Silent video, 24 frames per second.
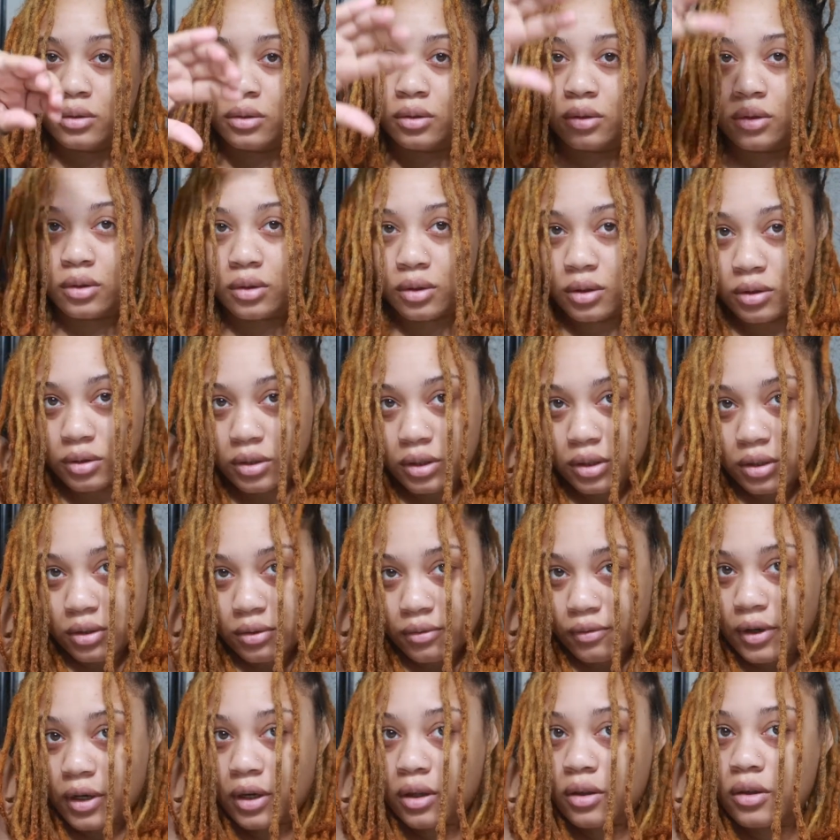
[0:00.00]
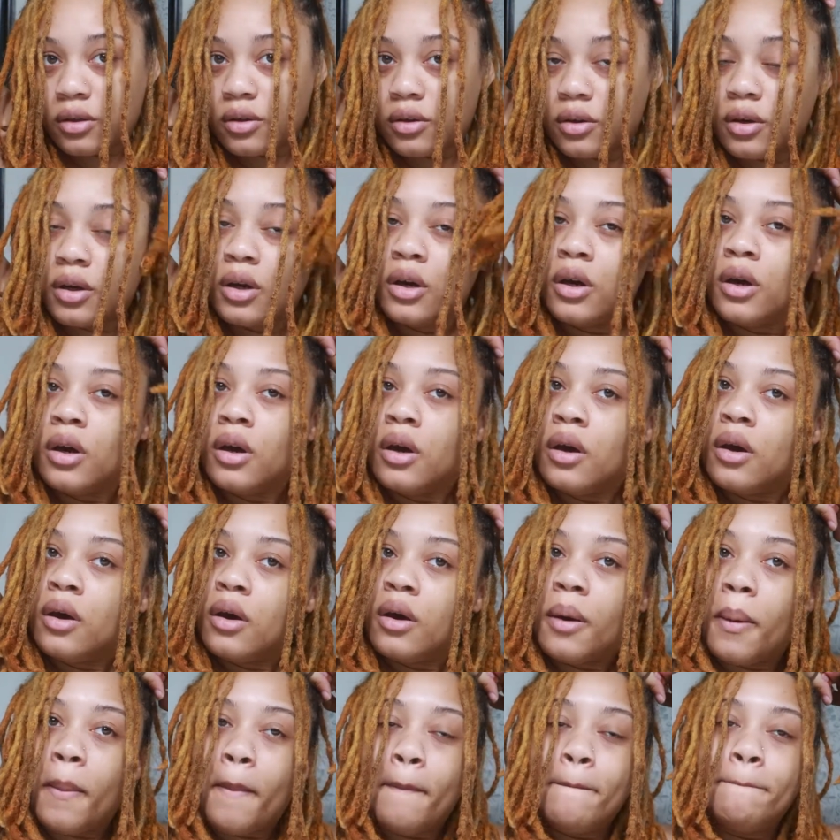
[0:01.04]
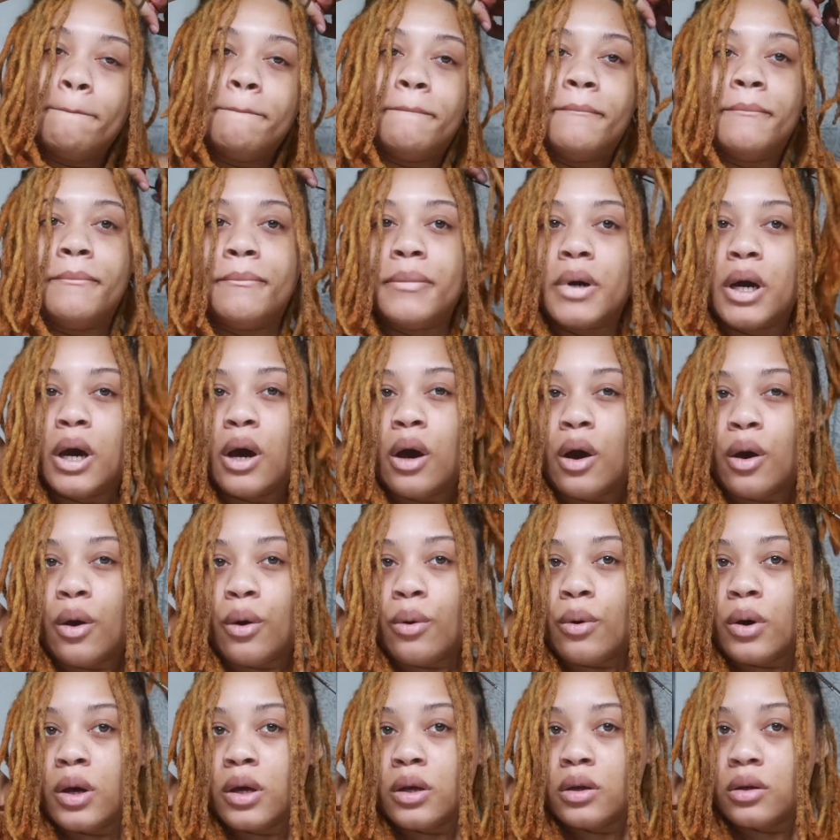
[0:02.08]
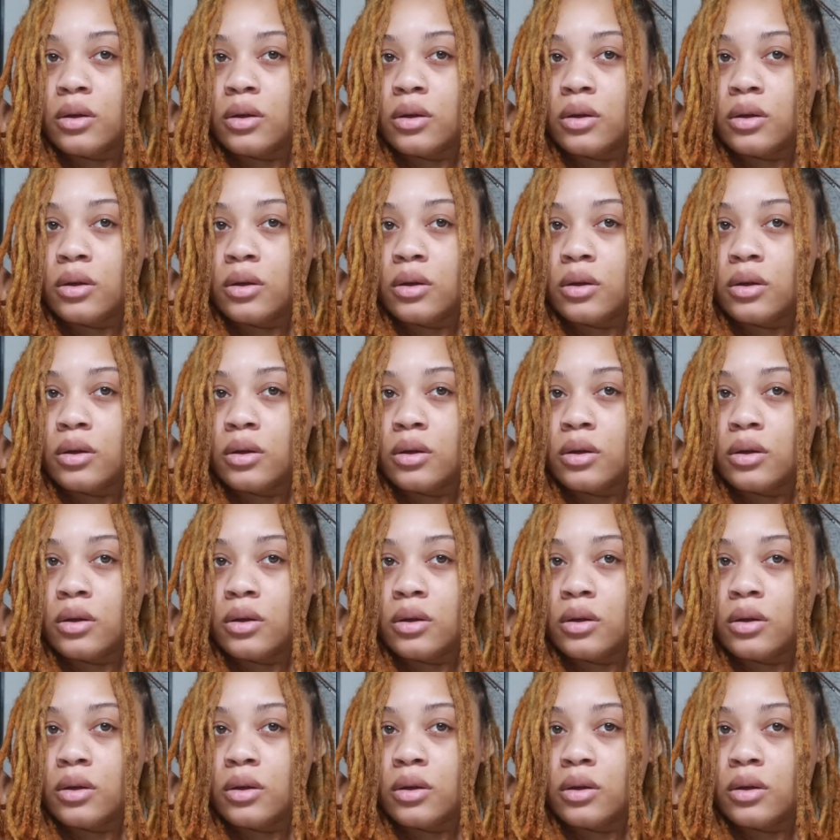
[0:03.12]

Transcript: you know, just a regular bow,